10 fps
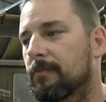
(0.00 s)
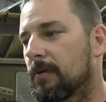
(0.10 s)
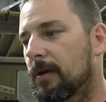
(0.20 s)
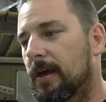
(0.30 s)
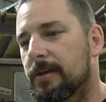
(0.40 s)

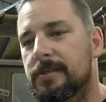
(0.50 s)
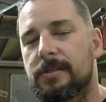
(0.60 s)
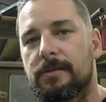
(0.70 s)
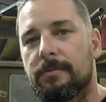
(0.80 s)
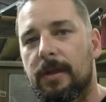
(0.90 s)
a
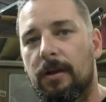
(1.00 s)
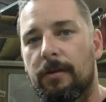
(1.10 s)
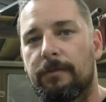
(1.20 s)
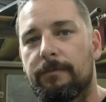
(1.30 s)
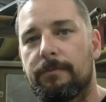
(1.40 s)
system that a lot
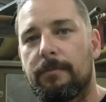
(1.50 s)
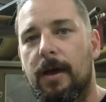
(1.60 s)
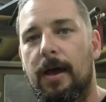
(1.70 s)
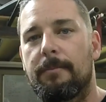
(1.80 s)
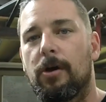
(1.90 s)
of
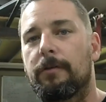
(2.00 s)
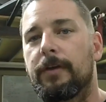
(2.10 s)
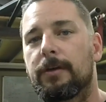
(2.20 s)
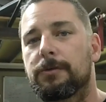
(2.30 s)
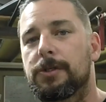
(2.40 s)
motor
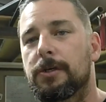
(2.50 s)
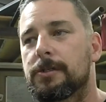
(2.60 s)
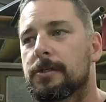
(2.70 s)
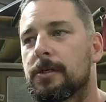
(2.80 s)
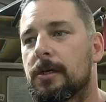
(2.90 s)
vehicles
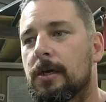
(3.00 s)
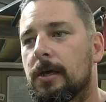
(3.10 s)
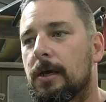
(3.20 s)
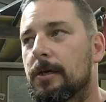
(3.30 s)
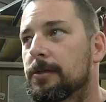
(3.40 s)
use.
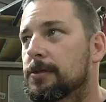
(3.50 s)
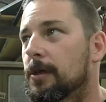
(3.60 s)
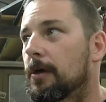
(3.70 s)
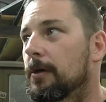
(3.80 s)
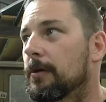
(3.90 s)

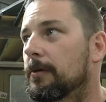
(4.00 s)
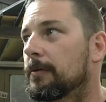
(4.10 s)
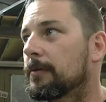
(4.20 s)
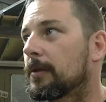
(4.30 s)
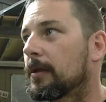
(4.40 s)
So
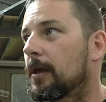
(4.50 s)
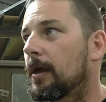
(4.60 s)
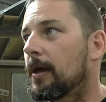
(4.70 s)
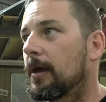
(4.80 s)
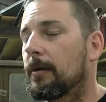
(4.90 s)

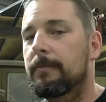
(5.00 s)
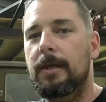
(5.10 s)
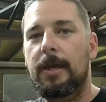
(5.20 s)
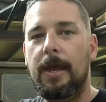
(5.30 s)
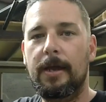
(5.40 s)

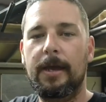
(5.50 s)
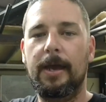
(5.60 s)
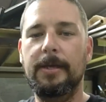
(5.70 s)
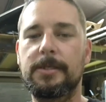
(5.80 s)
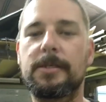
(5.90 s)
in our
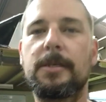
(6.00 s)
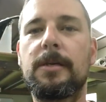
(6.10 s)
case,